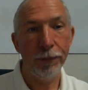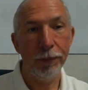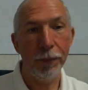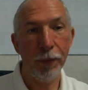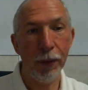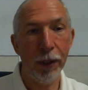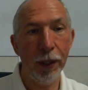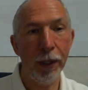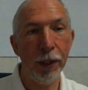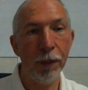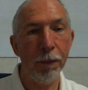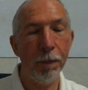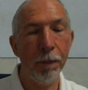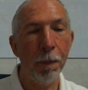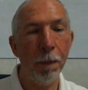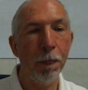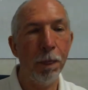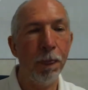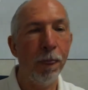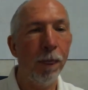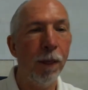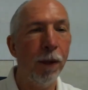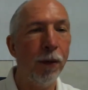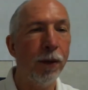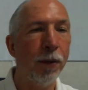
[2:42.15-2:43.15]
right?
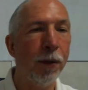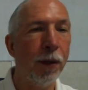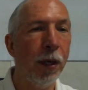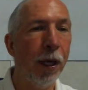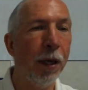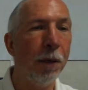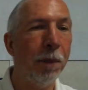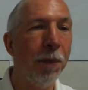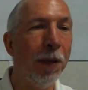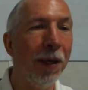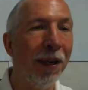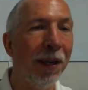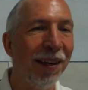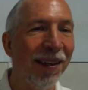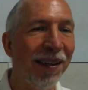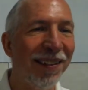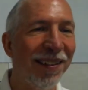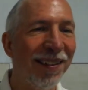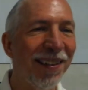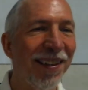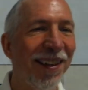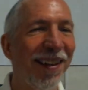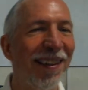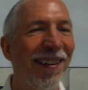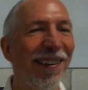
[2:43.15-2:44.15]
So that
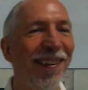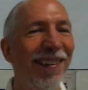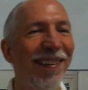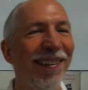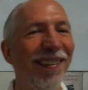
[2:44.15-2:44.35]
means